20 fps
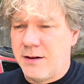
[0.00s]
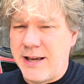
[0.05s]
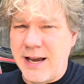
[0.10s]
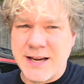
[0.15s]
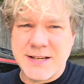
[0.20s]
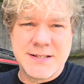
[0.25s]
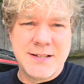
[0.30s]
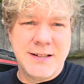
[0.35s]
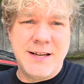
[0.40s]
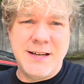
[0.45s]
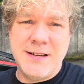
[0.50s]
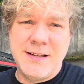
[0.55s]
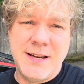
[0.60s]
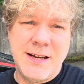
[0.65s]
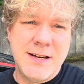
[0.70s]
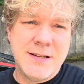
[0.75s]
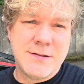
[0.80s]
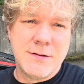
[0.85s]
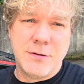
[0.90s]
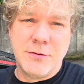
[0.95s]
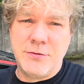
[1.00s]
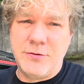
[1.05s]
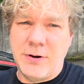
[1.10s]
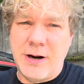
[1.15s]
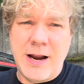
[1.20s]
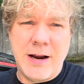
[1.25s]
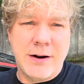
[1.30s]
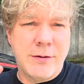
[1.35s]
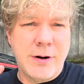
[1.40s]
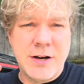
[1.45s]
gasoline, diesel,
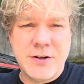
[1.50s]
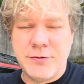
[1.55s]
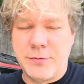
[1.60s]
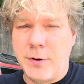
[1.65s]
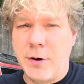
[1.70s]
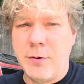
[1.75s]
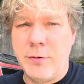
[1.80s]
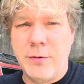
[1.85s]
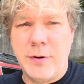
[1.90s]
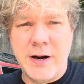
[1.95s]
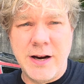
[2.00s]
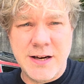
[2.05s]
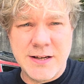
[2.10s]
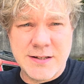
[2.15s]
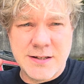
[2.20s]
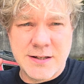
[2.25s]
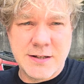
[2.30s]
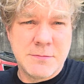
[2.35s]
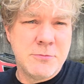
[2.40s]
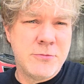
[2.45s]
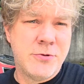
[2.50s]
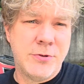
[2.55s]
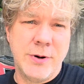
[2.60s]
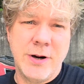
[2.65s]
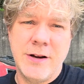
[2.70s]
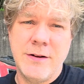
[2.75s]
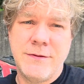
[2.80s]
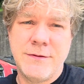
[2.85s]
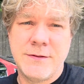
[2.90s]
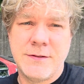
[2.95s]
drag race, road race,
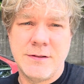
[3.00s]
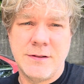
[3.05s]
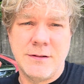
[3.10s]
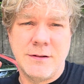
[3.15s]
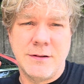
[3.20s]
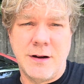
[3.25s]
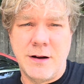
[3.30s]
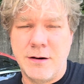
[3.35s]
drift,